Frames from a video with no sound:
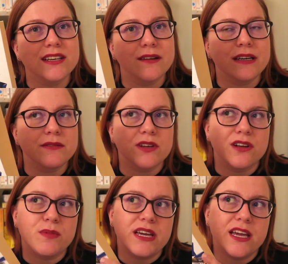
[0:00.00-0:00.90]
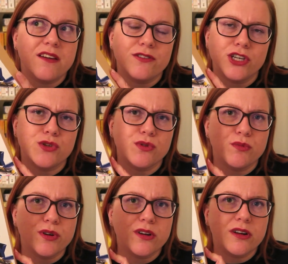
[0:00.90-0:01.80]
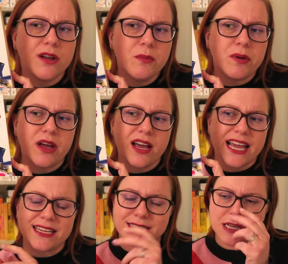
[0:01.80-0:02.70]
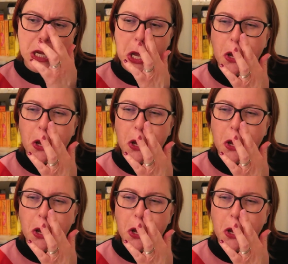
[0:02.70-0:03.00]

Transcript: so it was going to be a virtual book club, but I guess